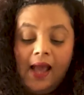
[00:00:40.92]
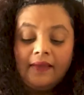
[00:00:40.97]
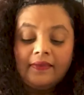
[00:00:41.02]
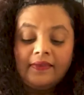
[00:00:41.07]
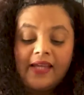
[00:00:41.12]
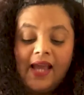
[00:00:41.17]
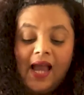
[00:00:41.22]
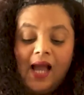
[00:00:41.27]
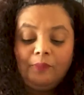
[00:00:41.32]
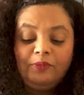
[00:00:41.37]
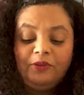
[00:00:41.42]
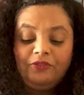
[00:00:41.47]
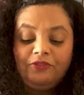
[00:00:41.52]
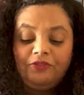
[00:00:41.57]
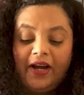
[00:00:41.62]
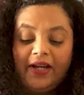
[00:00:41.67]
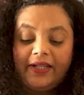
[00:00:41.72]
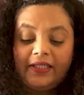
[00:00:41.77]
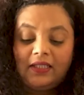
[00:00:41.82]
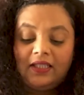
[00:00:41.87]
The
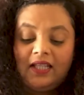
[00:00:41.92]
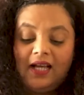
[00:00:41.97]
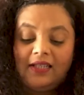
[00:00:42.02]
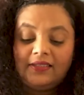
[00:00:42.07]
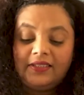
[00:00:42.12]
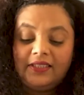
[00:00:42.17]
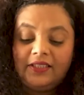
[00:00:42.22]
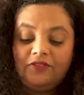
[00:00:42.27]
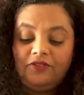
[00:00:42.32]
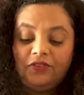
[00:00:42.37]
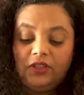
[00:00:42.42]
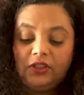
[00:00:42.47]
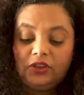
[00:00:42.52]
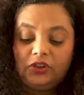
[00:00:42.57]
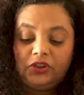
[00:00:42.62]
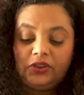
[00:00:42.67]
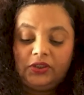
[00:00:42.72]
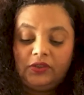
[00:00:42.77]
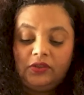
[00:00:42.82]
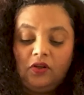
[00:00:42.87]
Amplified Classic
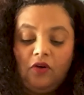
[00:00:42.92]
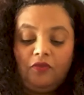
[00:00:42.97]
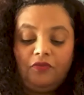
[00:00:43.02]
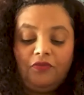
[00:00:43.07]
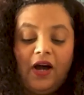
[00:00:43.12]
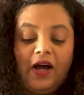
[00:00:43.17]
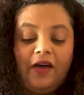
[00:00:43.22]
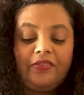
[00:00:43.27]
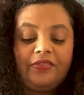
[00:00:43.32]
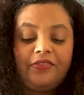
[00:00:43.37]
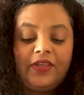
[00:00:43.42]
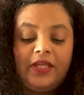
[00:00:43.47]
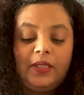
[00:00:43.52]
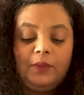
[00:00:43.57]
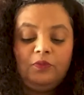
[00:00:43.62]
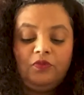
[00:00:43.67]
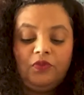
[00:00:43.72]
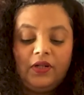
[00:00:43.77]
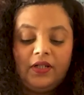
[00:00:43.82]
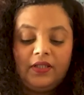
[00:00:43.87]
Version of our
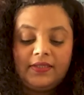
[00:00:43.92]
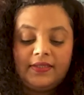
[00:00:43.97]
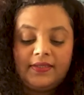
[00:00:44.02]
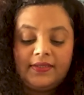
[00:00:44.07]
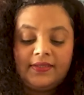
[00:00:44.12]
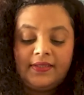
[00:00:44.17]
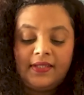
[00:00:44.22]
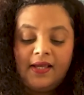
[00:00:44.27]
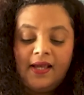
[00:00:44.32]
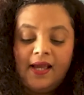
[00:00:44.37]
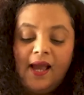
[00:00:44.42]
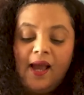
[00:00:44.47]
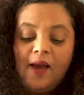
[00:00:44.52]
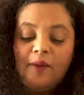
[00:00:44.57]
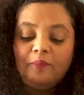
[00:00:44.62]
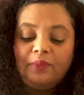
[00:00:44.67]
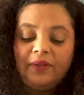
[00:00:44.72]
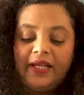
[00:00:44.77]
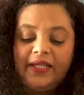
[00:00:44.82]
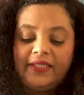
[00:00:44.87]
theme verse
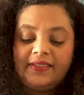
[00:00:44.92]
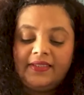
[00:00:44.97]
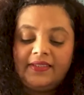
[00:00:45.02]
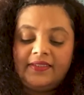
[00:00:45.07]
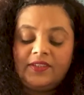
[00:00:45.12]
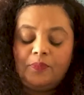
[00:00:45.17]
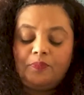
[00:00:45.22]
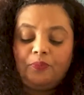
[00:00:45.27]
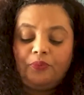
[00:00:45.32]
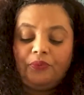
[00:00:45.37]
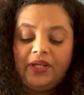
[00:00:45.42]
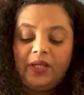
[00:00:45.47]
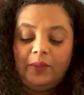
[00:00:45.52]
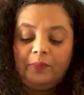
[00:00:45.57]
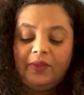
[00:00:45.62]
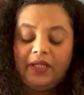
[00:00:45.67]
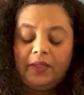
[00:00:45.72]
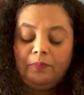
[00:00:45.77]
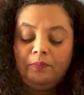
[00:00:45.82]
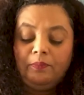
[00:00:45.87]
places a
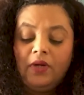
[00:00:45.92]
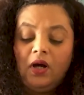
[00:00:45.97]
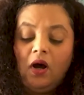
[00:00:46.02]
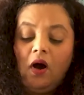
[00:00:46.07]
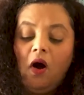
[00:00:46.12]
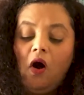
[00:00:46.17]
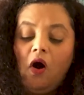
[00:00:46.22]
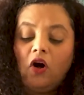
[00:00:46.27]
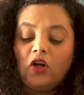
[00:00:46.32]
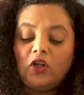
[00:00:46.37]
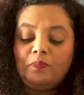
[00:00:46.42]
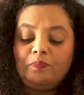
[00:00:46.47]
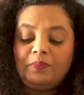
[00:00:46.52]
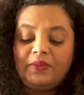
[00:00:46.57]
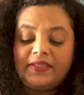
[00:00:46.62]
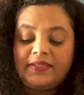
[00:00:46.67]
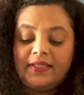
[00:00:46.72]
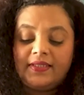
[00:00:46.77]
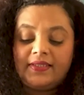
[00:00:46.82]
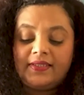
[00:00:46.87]
premium on
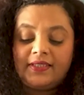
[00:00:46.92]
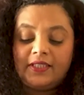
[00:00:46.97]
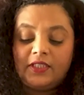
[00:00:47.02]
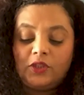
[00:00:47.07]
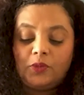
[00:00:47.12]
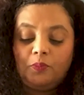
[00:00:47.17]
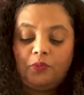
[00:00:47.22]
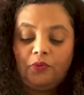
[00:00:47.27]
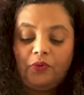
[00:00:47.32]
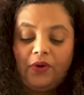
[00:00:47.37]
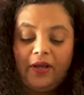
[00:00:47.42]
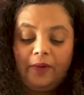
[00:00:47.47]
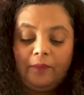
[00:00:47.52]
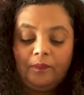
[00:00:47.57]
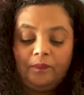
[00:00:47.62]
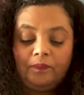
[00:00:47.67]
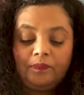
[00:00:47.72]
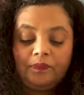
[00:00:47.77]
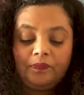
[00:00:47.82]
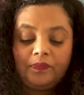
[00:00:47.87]
persistent
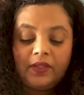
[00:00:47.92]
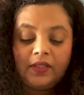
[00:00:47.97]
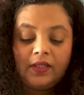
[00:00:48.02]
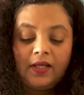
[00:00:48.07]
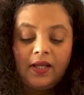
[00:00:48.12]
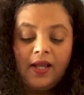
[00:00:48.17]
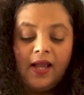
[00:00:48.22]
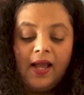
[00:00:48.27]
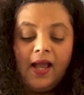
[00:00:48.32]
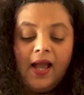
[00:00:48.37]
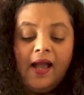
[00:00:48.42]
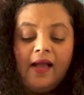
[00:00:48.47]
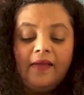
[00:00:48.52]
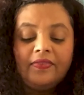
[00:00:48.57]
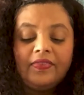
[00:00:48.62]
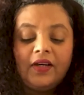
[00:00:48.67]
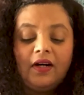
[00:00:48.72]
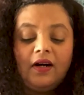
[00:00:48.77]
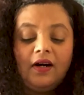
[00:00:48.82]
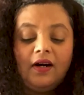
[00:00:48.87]
prayer.
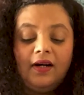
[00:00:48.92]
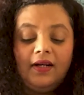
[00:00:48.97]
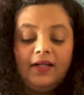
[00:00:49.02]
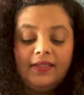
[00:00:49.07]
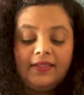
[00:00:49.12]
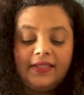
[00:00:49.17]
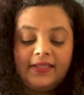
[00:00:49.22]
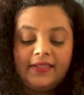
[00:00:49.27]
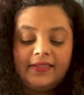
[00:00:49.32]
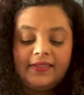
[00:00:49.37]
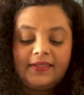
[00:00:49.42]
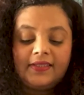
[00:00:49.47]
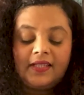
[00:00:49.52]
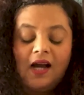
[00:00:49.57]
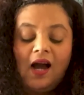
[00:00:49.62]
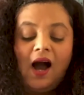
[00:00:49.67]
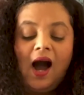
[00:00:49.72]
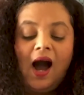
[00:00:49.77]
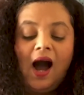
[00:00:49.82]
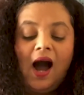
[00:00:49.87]
The earnest,
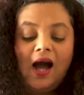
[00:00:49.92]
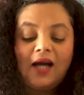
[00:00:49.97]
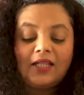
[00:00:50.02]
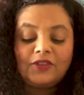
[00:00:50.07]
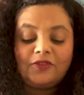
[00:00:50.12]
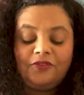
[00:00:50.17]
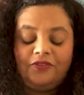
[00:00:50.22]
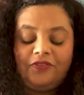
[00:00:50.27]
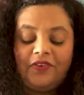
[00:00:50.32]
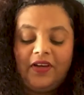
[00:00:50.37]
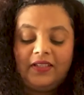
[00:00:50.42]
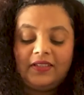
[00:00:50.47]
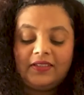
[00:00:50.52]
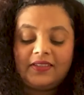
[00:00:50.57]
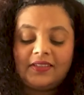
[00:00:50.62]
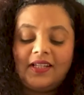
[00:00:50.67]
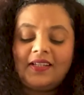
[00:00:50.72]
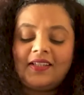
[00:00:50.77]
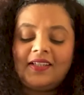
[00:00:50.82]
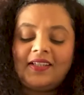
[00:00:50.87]

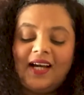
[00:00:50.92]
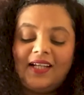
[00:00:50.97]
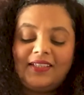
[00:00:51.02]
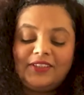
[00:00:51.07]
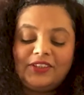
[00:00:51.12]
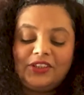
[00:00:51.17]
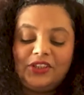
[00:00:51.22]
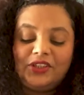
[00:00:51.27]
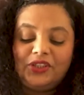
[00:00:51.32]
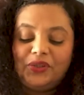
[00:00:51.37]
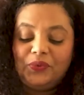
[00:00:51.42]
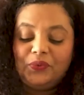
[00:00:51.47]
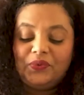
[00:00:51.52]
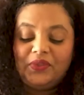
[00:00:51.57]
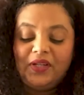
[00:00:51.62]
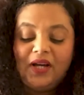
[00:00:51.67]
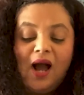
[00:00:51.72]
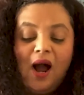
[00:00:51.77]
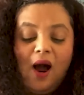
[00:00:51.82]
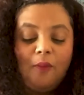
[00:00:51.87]
heartfelt,
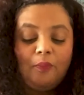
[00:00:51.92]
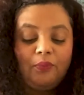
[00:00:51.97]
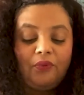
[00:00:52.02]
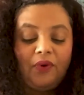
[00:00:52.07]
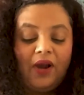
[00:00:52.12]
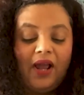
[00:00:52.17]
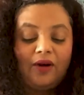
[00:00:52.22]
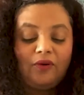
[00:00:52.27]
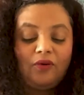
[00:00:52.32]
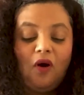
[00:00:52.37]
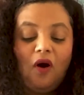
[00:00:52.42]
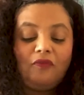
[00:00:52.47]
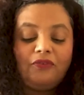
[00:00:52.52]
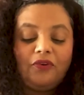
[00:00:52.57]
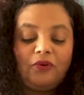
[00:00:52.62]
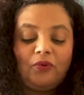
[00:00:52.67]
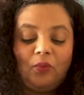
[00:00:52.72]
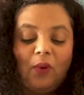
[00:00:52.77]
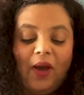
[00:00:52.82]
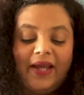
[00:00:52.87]
continued prayer of
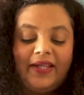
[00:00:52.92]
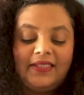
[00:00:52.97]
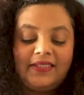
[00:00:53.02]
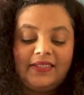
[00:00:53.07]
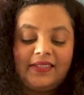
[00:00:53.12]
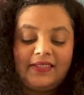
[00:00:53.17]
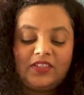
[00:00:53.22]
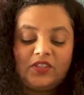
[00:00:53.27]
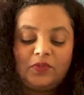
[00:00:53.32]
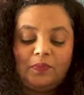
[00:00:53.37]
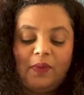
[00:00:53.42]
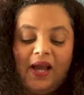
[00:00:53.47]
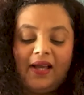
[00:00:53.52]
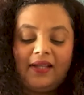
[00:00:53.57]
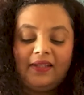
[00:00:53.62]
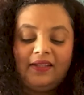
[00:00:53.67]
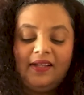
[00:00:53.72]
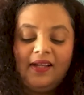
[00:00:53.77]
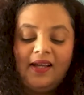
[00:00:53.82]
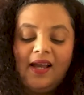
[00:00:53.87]
a righteous
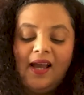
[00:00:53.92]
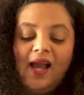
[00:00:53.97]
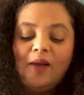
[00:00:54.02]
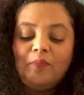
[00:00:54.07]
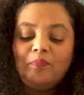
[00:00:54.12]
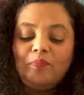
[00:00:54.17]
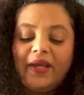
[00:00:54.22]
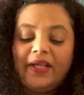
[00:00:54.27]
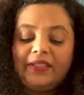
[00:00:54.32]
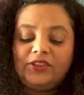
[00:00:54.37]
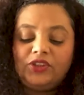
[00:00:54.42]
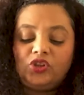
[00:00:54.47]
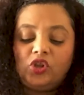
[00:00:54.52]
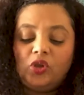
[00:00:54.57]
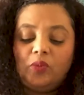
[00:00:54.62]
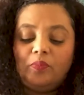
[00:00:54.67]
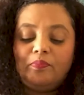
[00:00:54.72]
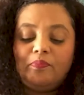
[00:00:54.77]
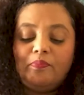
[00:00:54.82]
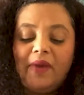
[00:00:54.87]
man makes
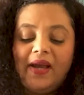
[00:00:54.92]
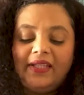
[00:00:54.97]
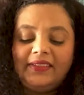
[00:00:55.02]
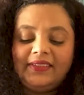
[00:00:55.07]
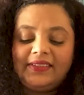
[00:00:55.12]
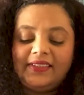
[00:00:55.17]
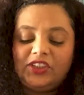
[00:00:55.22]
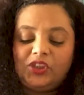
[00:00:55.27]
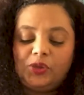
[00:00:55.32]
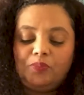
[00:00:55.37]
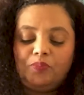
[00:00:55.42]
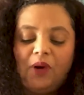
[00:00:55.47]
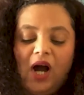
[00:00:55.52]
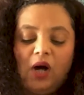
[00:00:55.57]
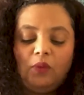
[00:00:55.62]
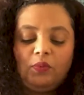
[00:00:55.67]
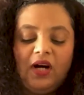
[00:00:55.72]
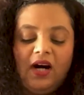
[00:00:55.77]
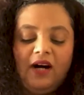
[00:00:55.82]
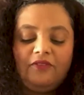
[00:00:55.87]
tremendous
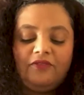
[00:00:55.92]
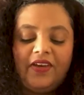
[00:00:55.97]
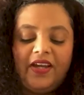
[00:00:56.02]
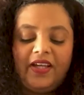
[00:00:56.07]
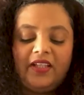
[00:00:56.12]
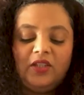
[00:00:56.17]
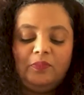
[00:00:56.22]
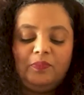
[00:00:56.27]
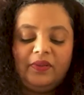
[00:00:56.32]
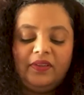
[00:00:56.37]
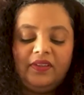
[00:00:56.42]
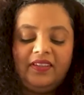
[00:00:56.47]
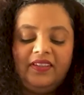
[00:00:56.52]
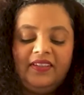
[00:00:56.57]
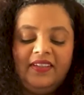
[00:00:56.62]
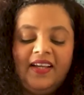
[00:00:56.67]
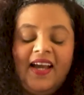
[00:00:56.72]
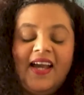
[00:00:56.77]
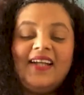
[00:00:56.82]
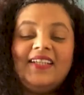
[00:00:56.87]
power
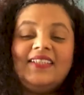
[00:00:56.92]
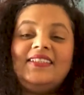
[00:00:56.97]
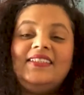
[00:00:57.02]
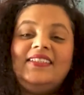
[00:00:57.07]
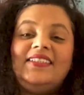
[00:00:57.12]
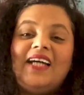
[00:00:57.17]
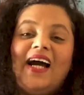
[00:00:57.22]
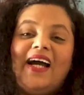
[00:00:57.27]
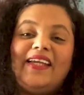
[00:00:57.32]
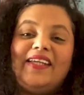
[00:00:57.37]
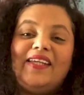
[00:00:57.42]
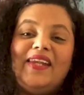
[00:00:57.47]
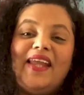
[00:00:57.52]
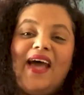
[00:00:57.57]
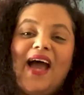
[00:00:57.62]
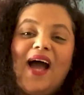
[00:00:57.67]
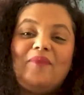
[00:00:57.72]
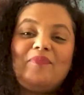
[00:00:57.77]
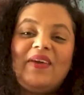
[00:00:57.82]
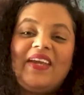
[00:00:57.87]
available,
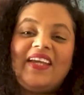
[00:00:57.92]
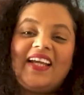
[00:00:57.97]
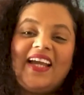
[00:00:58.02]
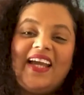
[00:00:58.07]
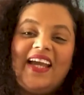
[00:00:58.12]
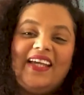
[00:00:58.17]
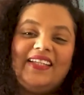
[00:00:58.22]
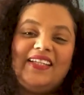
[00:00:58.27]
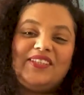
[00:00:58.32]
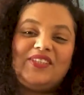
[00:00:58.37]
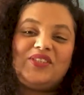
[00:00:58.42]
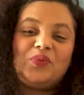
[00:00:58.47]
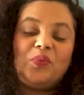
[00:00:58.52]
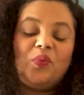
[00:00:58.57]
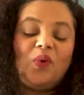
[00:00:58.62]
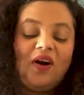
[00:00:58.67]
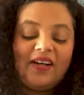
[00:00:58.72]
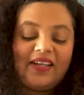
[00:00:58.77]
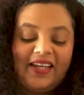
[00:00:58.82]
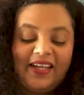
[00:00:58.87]
dynamic in its
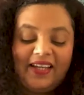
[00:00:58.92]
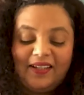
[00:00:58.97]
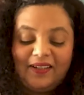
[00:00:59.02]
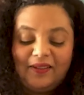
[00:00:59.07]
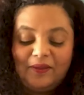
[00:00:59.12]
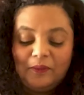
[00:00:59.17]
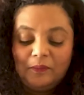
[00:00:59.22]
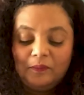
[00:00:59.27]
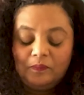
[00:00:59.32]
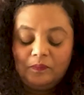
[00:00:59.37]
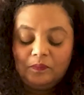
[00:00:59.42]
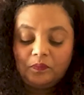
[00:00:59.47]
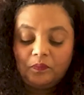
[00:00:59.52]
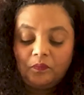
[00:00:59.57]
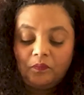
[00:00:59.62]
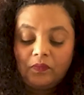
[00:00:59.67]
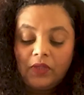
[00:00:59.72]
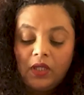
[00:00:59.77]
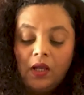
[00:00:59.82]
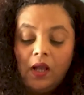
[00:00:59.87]
working.
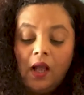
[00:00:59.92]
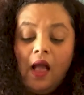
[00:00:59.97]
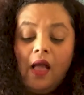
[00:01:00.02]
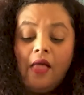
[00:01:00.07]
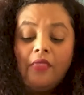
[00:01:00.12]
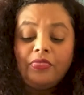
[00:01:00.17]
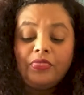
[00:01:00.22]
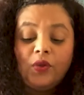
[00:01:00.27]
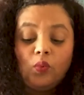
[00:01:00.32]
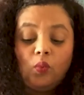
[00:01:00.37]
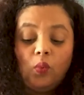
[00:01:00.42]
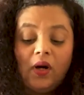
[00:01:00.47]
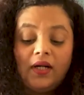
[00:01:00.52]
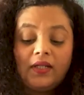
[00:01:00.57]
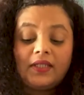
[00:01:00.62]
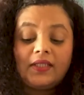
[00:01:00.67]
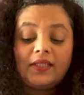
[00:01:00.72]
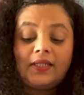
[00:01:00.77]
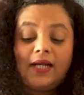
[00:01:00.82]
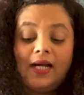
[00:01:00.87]
The
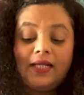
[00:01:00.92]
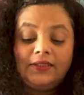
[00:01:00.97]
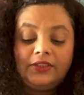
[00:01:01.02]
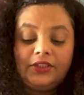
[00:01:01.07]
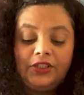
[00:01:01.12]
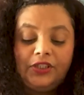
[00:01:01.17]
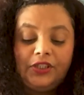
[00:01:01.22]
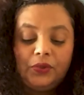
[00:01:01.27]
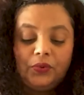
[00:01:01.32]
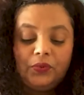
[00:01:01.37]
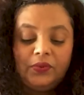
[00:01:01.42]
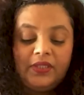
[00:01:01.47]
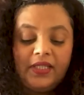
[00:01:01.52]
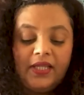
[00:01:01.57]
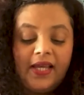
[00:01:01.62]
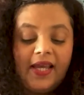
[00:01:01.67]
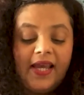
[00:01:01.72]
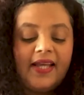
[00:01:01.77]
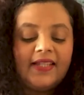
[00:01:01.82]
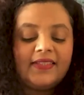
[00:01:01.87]
word continued
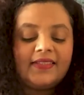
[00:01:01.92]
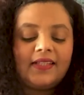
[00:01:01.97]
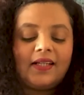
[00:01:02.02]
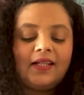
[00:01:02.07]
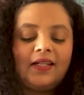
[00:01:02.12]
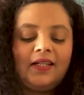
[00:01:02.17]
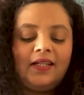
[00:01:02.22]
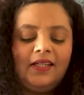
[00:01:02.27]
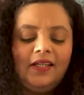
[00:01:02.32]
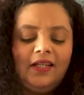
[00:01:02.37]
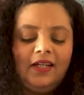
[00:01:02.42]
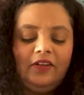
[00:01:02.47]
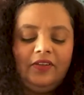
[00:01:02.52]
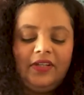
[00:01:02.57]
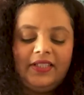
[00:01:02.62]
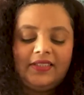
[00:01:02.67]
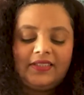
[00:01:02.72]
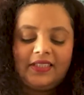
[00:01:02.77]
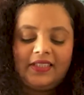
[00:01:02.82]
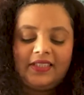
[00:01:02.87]
is a clear
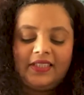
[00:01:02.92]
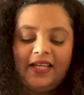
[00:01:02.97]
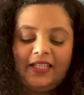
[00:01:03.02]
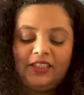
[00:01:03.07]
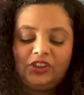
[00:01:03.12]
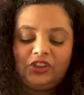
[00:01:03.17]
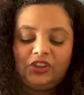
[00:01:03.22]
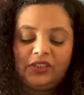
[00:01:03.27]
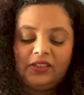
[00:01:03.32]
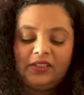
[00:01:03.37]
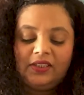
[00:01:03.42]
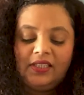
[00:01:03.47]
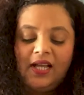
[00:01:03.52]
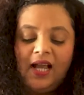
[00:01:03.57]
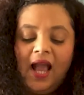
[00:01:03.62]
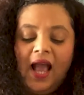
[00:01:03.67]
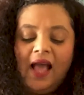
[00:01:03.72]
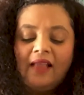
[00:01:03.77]
indication